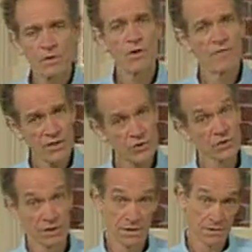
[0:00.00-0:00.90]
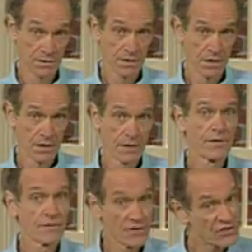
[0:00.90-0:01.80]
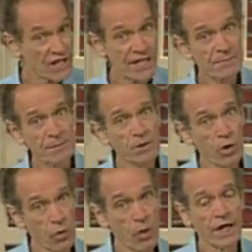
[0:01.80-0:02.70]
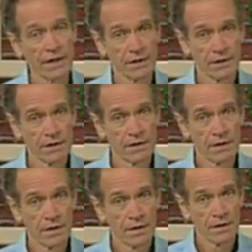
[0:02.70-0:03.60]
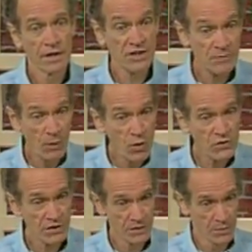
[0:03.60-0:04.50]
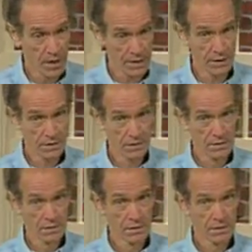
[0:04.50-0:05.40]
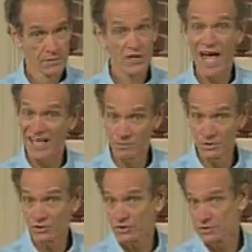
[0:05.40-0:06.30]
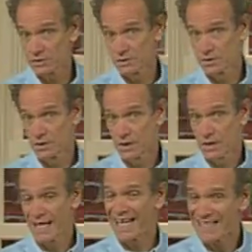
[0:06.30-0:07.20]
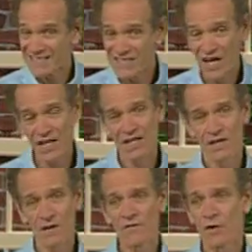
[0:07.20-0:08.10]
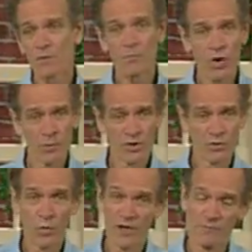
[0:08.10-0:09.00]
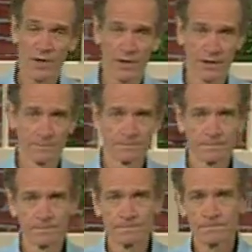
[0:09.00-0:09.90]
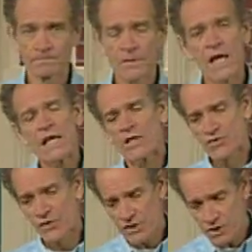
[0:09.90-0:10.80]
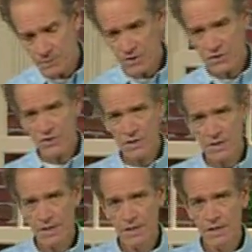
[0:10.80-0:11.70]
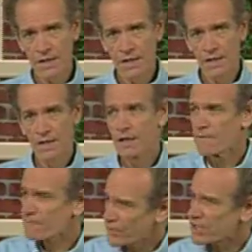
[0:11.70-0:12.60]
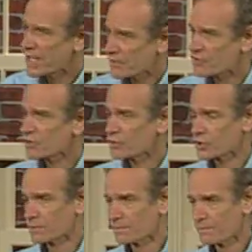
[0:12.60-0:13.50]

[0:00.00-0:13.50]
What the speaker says: Eventually, the sand may blow away, exposing the body to animals, and it's not a very permanent way of burying. So the Egyptians figured out a solution.